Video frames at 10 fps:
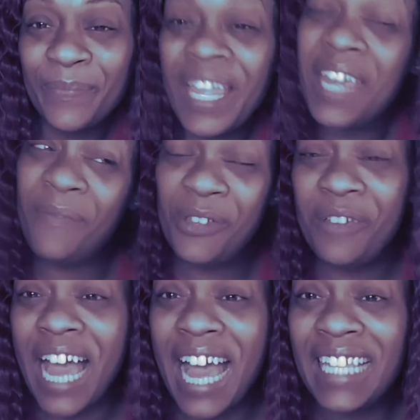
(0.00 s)
if
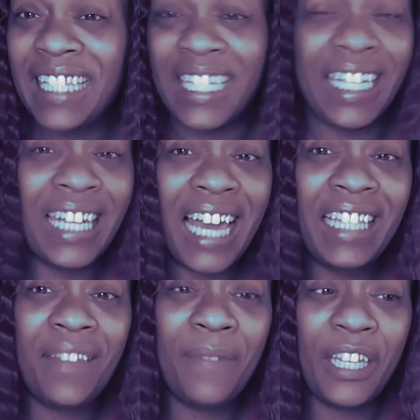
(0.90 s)
you guys did
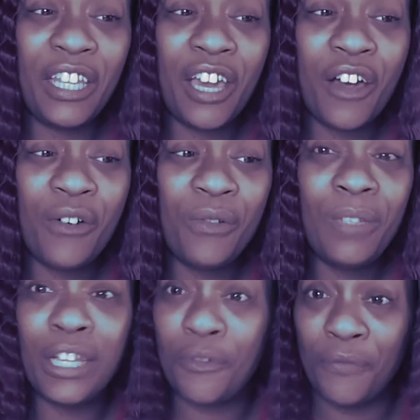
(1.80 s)
like the video,
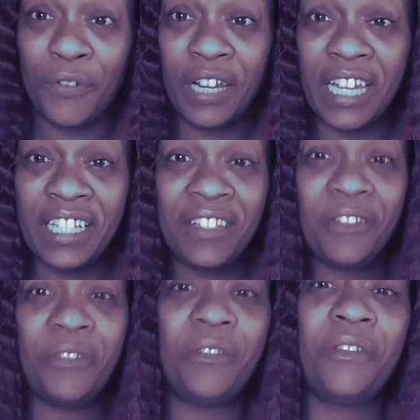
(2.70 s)
don't forget
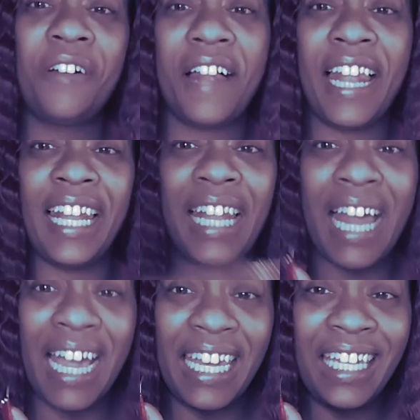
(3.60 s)
to
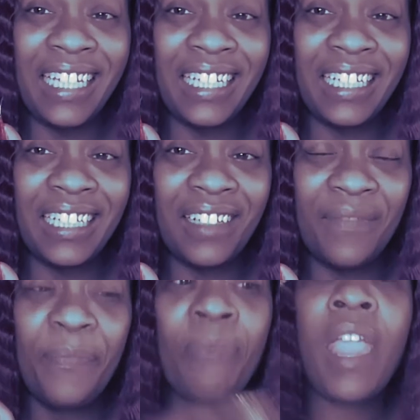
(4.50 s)
like.
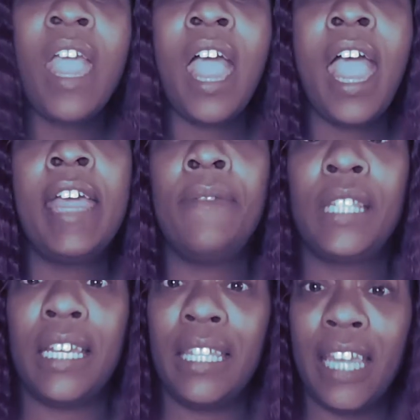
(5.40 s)
If
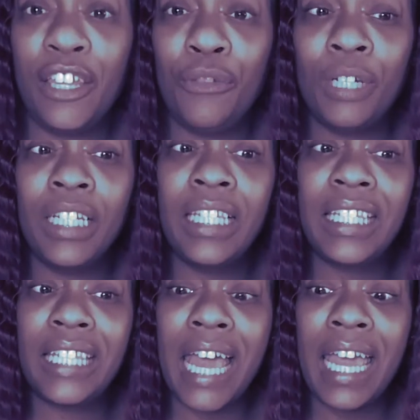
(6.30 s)
it's anything you want to
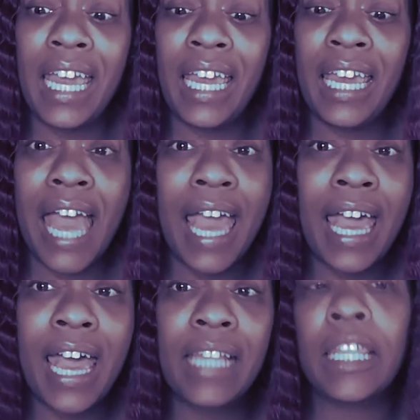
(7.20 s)
say,
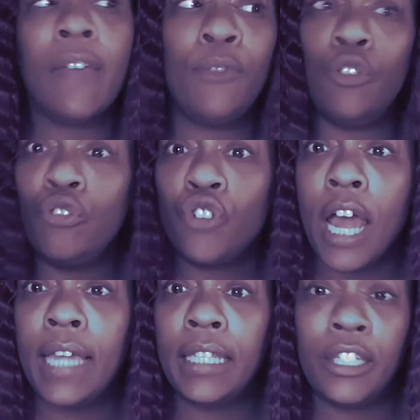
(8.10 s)
ask. If you
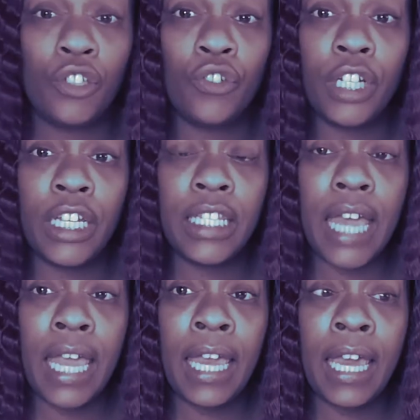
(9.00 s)
tried these drinks
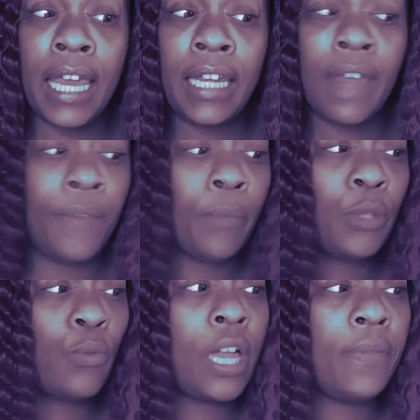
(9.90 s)
and if it
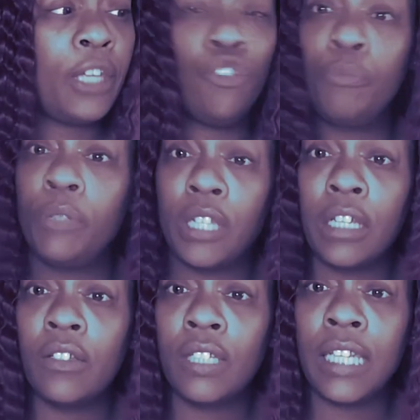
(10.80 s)
was one that you
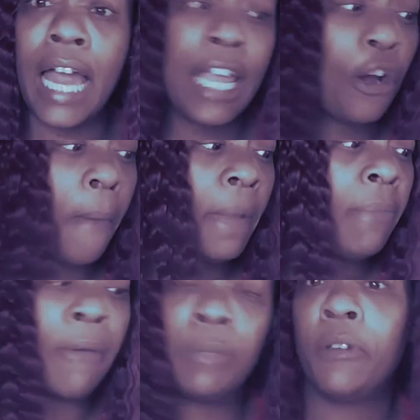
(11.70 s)
particularly like, or
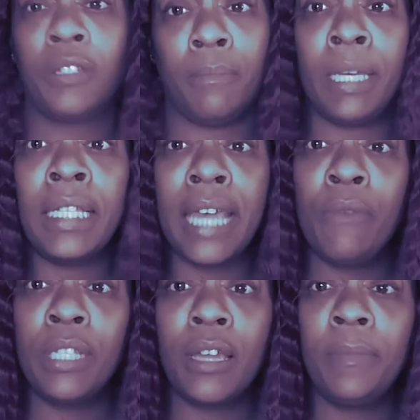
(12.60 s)
maybe I was supposed to mix
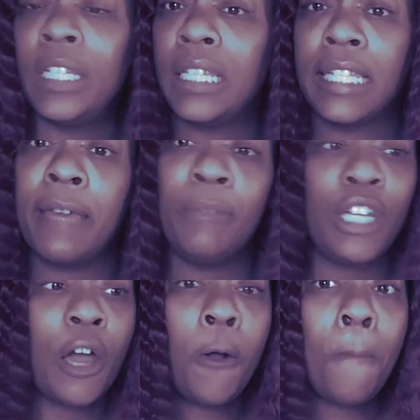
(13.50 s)
that with something, just let
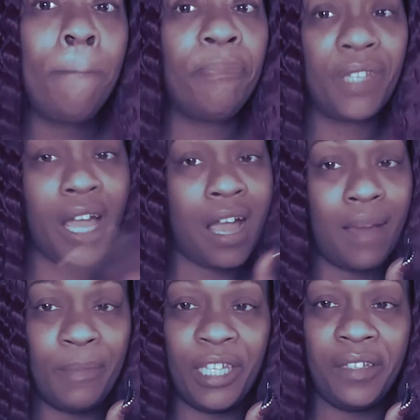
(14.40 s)
me know.
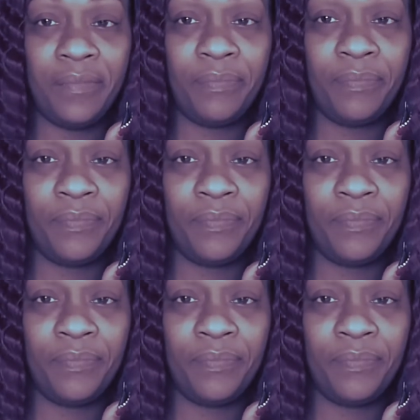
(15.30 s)
Comment.